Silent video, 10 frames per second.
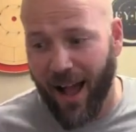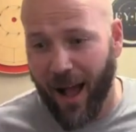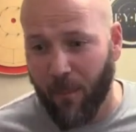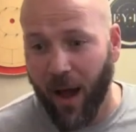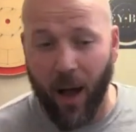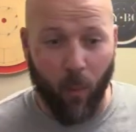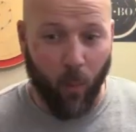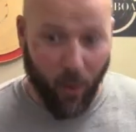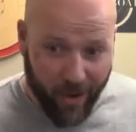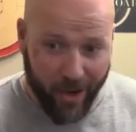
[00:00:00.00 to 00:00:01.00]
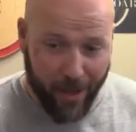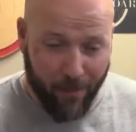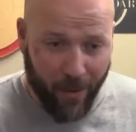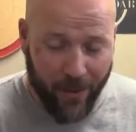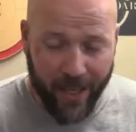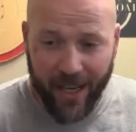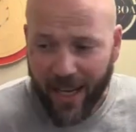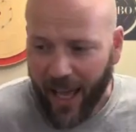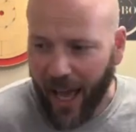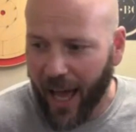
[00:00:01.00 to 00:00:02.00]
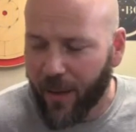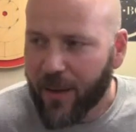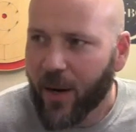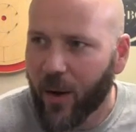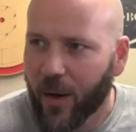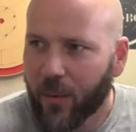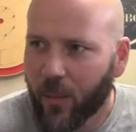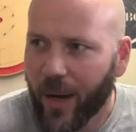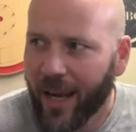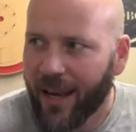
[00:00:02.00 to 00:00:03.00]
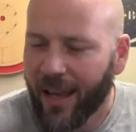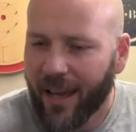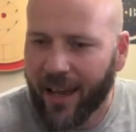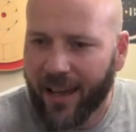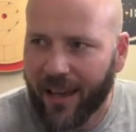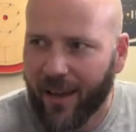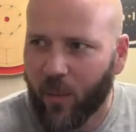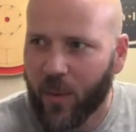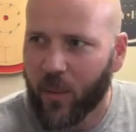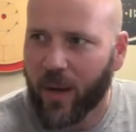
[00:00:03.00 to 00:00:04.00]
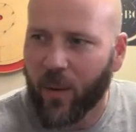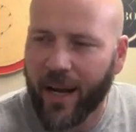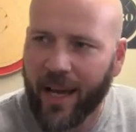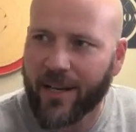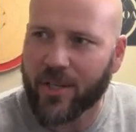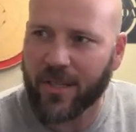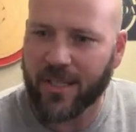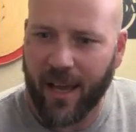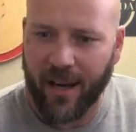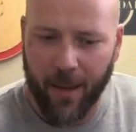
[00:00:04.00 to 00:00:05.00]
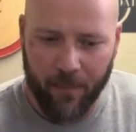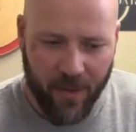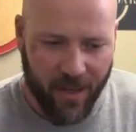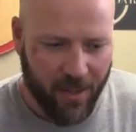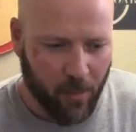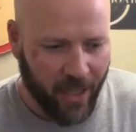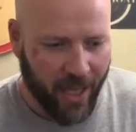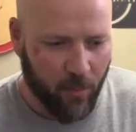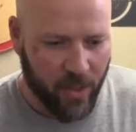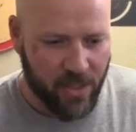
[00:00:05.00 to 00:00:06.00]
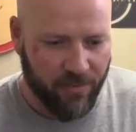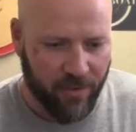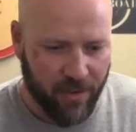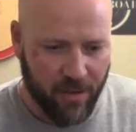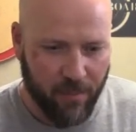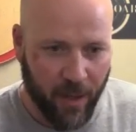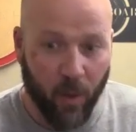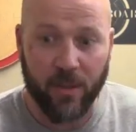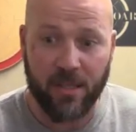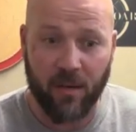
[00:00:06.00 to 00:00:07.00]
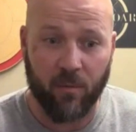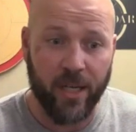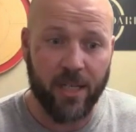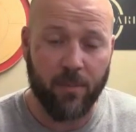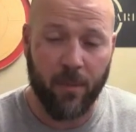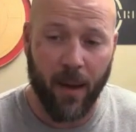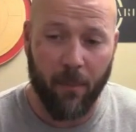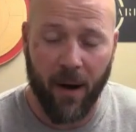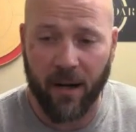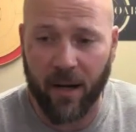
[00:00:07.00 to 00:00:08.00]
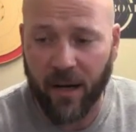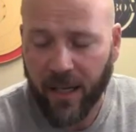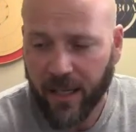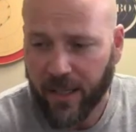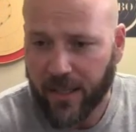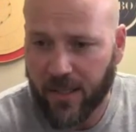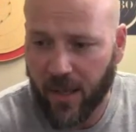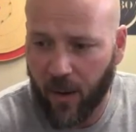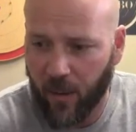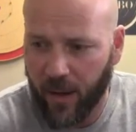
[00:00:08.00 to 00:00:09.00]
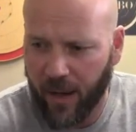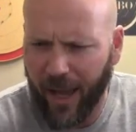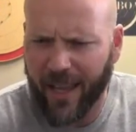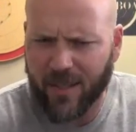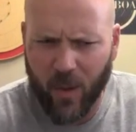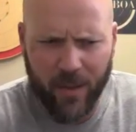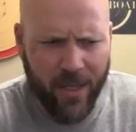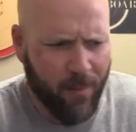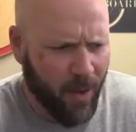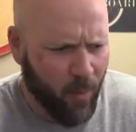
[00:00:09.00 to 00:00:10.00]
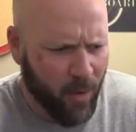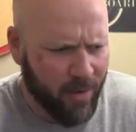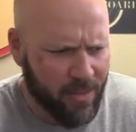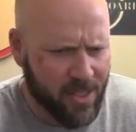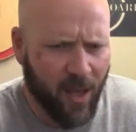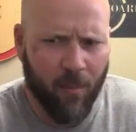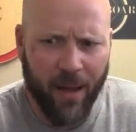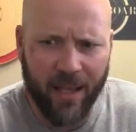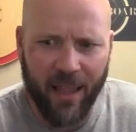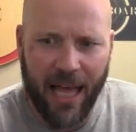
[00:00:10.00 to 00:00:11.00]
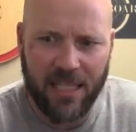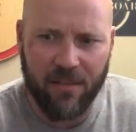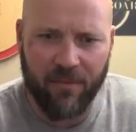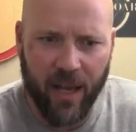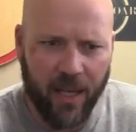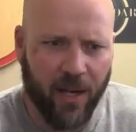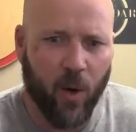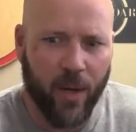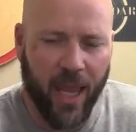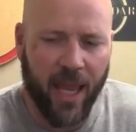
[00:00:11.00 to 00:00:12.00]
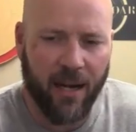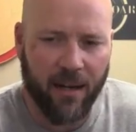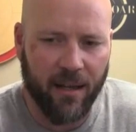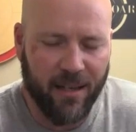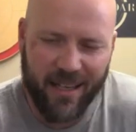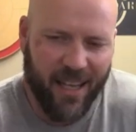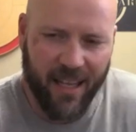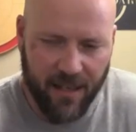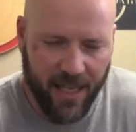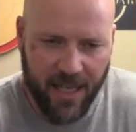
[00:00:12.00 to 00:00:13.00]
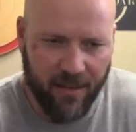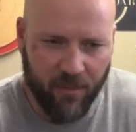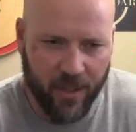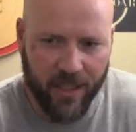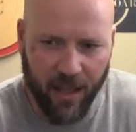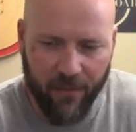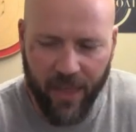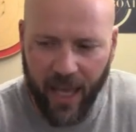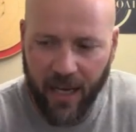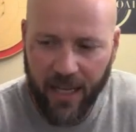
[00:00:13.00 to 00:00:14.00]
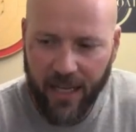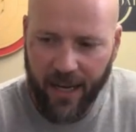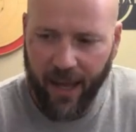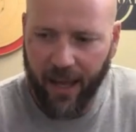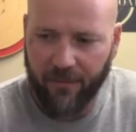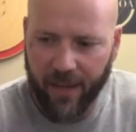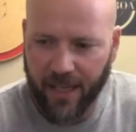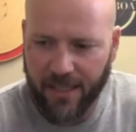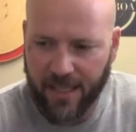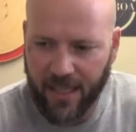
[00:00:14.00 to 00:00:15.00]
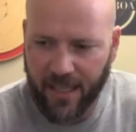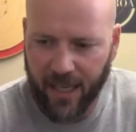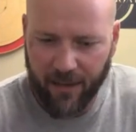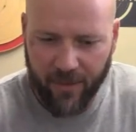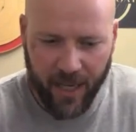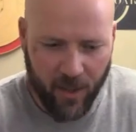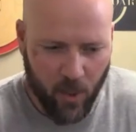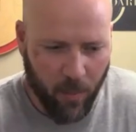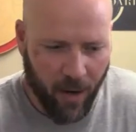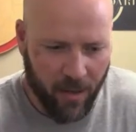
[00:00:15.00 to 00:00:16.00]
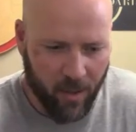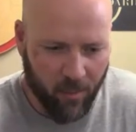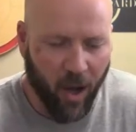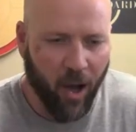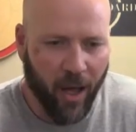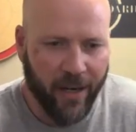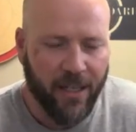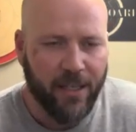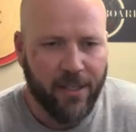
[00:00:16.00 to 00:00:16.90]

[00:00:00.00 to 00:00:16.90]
I'm not worried about it. You know, when I initially signed up, the plan was for my oldest son Reed to be my partner. So I had told him I wanted the song by Classified, "Oh Canada," and he didn't really love that. Now I've got a new partner, Ron.